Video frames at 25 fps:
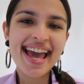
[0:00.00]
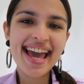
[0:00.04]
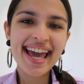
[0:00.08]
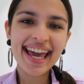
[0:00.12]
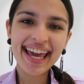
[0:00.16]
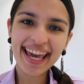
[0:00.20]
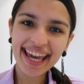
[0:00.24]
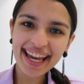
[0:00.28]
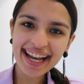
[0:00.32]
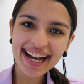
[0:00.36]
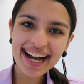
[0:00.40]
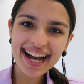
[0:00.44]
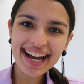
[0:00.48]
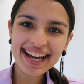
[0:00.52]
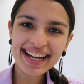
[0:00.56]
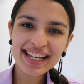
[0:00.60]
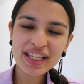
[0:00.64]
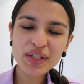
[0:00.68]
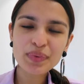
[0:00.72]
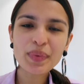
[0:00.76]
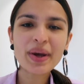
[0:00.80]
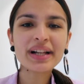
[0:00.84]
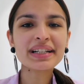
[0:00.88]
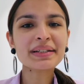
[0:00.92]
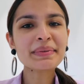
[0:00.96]
Hey
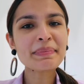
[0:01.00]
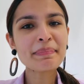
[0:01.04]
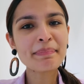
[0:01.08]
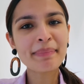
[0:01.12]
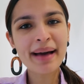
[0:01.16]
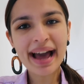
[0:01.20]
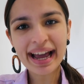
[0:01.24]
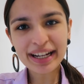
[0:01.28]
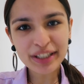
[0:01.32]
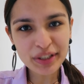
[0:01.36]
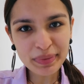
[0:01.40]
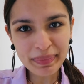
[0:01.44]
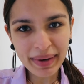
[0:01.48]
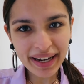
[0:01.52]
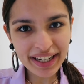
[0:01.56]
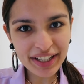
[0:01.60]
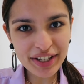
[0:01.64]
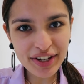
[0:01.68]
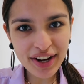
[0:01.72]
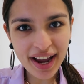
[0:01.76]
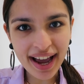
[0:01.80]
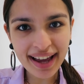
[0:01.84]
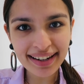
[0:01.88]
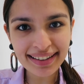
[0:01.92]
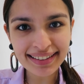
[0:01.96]
guys, welcome back to my
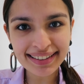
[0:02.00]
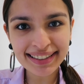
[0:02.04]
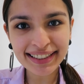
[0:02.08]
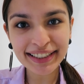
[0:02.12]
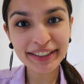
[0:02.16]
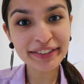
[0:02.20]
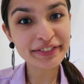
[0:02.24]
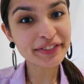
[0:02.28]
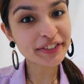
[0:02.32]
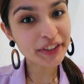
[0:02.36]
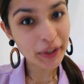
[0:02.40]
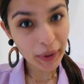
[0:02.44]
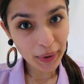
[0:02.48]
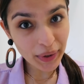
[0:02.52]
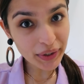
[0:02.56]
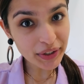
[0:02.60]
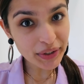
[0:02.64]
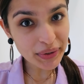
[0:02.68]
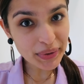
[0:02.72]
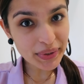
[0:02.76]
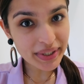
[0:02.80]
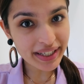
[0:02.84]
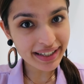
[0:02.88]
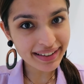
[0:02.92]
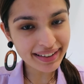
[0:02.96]
channel. If you're
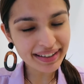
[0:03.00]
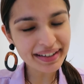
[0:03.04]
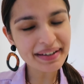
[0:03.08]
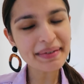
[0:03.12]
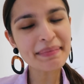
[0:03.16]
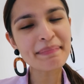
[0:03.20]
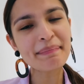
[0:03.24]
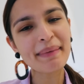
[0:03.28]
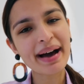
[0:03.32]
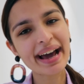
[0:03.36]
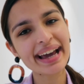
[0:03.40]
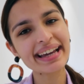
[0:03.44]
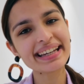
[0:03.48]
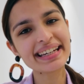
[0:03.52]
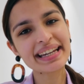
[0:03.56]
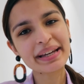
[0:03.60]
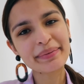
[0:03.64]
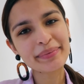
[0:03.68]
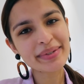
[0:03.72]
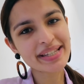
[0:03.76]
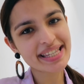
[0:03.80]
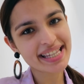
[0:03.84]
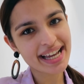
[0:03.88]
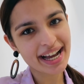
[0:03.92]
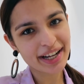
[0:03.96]
new here, my
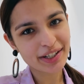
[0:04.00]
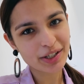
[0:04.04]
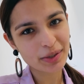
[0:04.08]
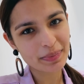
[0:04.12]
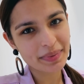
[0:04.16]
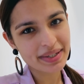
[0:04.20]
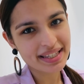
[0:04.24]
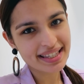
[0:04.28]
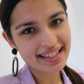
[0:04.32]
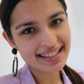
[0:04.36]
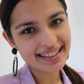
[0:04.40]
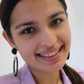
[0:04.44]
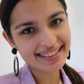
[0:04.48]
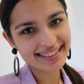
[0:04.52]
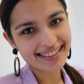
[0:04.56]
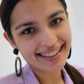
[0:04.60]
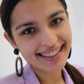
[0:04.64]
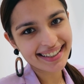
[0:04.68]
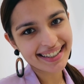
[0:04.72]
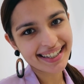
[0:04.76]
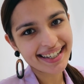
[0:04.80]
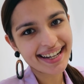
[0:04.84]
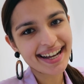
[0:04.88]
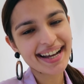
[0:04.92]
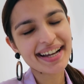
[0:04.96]
name is Saachi
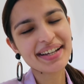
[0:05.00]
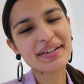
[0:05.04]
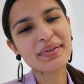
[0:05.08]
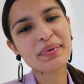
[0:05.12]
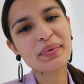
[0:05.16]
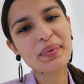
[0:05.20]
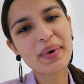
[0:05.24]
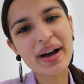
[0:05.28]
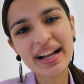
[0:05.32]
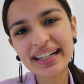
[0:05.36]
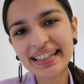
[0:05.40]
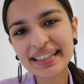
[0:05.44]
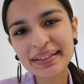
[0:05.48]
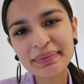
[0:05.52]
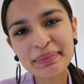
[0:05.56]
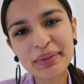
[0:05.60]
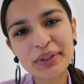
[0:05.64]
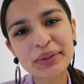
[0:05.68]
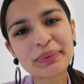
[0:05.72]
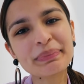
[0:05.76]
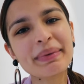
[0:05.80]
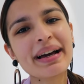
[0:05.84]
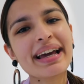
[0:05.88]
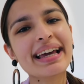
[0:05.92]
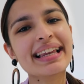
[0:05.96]
and welcome
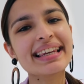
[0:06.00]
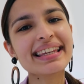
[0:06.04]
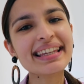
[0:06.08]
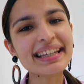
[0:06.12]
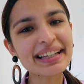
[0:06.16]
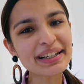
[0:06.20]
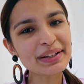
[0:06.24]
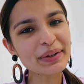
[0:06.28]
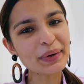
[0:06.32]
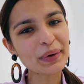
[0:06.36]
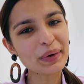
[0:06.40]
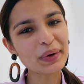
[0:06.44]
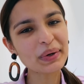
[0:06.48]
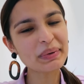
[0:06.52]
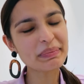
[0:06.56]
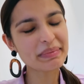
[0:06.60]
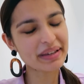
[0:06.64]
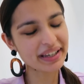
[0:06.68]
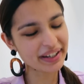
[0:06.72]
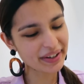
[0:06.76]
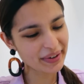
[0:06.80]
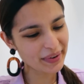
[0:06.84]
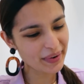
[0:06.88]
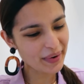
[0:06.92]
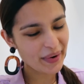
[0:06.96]
to my little
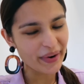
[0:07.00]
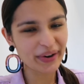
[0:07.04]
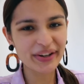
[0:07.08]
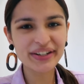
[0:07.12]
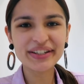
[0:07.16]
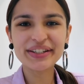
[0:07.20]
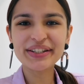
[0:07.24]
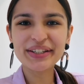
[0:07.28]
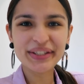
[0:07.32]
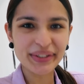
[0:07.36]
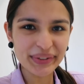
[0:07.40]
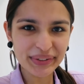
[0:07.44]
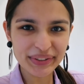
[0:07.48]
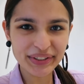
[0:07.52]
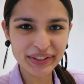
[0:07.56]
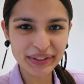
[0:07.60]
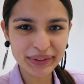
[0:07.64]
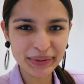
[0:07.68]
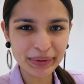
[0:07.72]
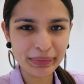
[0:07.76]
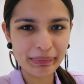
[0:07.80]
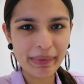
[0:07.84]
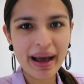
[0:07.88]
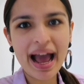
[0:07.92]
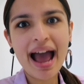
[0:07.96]
home here on
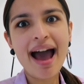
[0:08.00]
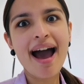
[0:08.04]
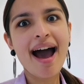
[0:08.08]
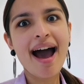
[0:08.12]
YouTube.